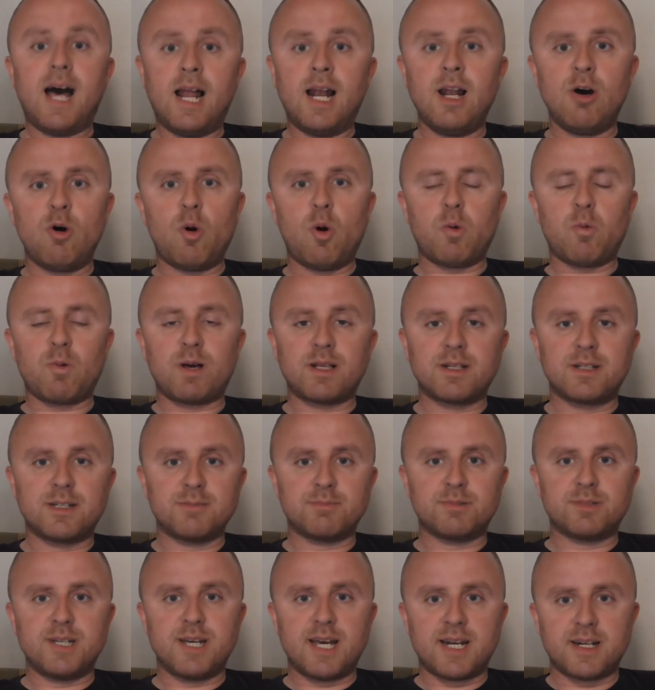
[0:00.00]
Hello and
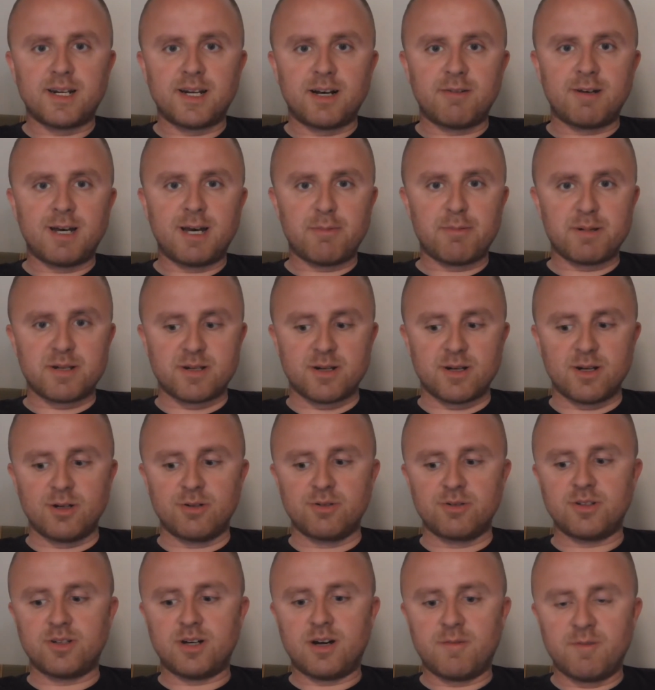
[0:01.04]
welcome to yet another
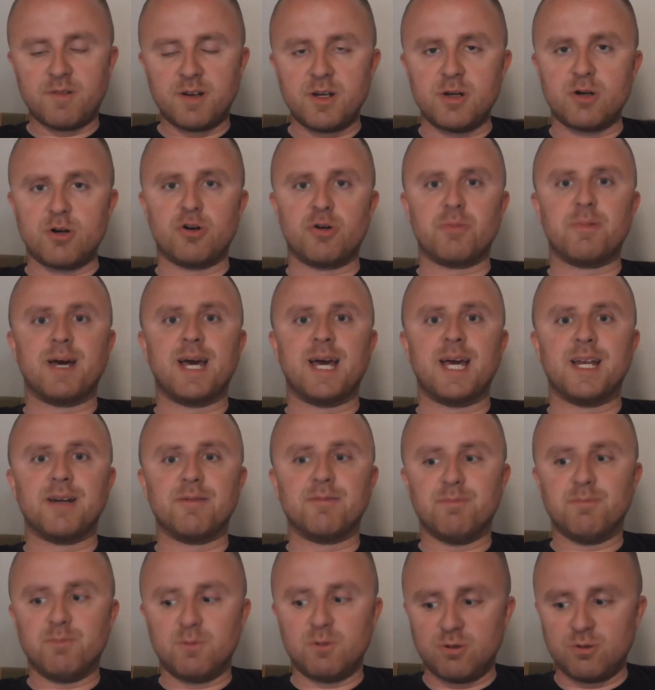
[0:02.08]
episode of the
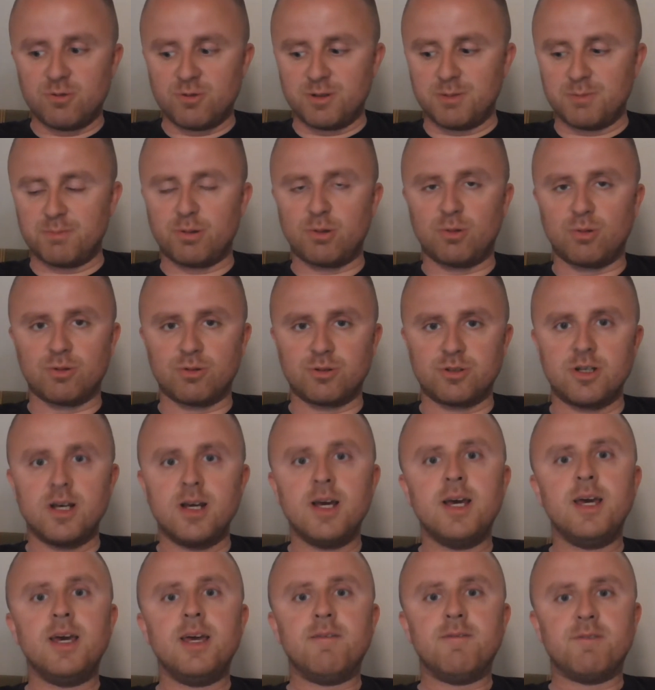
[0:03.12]
Euroman Movie Report,
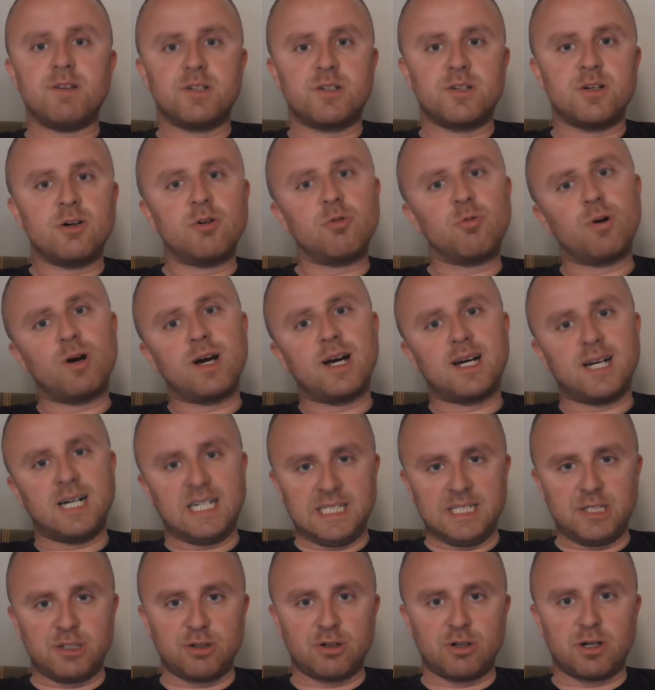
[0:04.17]
the show where
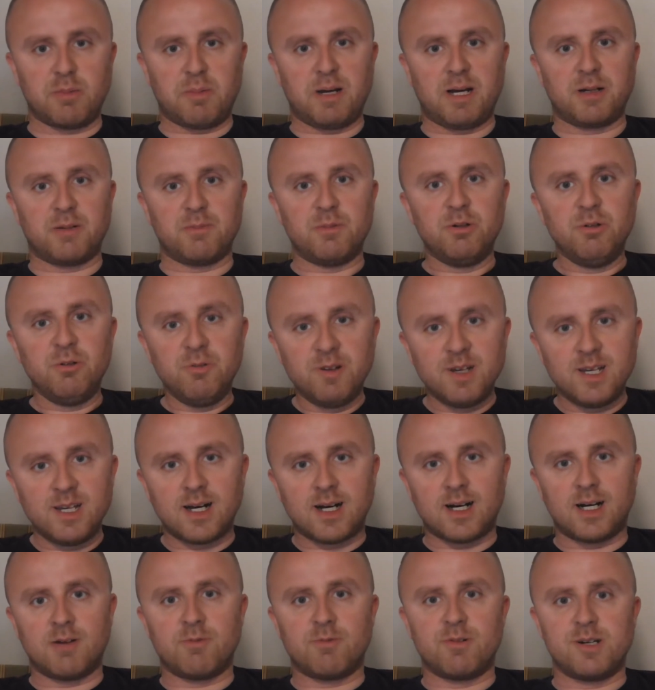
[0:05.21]
I talk about a movie
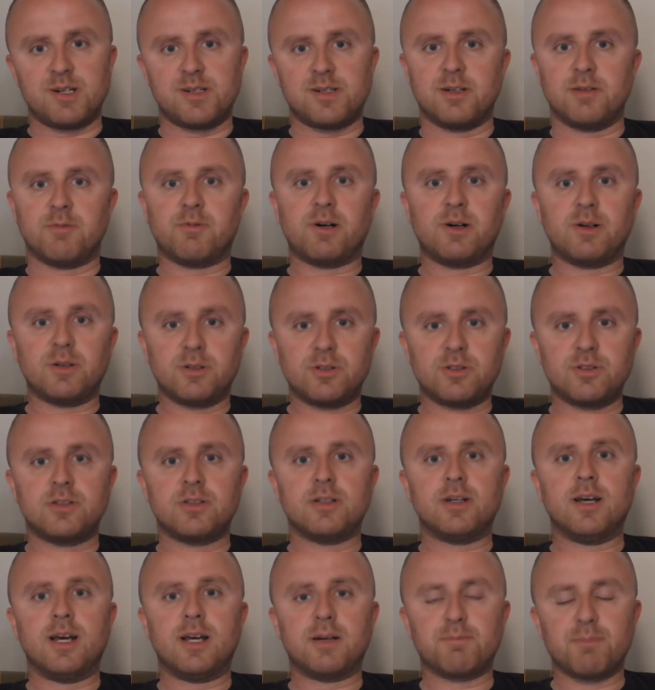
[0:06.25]
I have recently watched
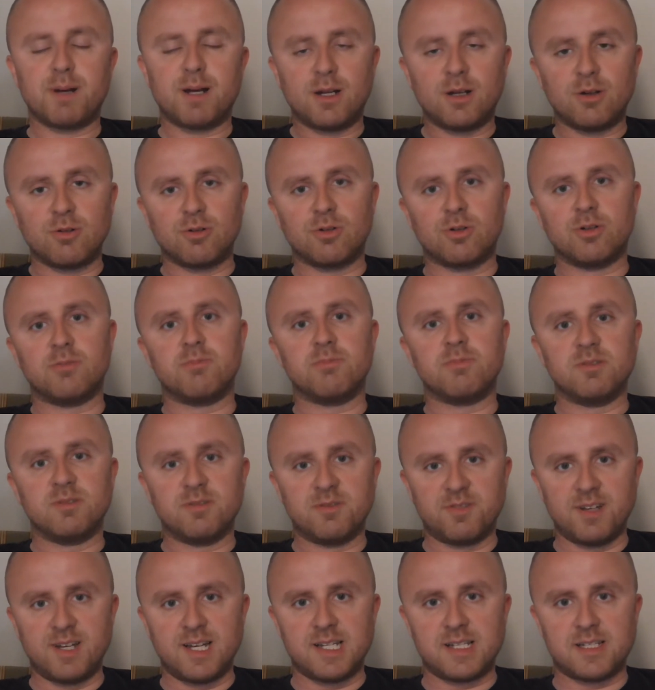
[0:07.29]
at my local
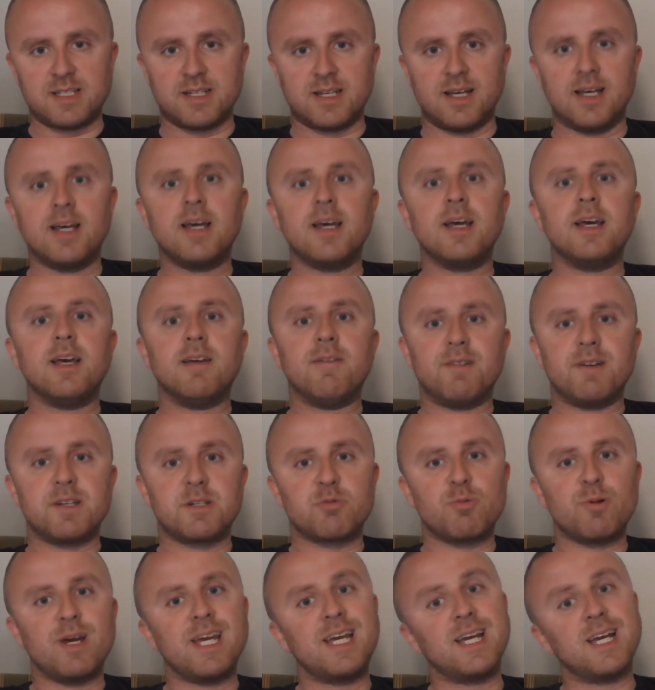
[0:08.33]
movie theatre.
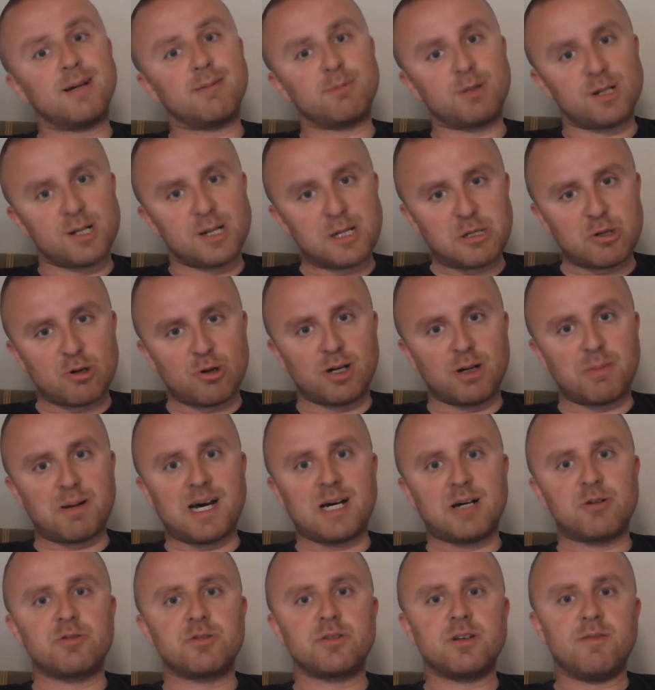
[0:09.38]
This week I'm going to talk
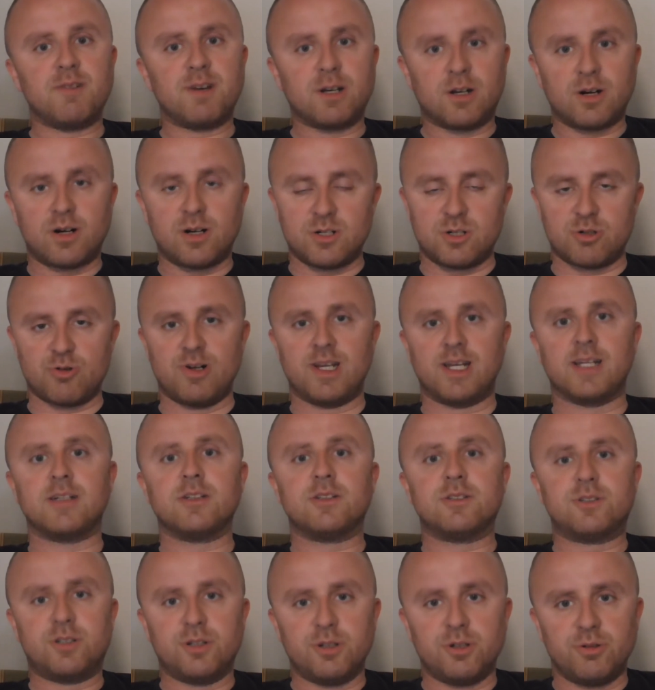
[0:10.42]
about The Conjuring
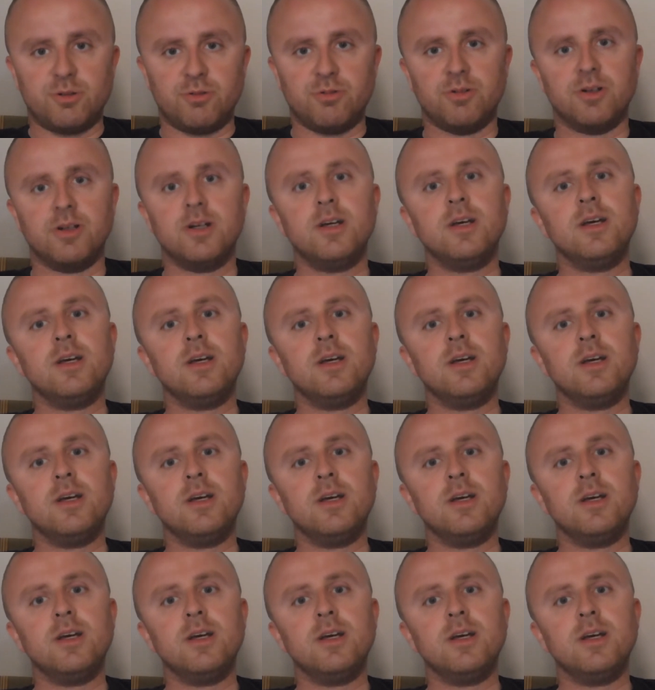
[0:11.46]
2.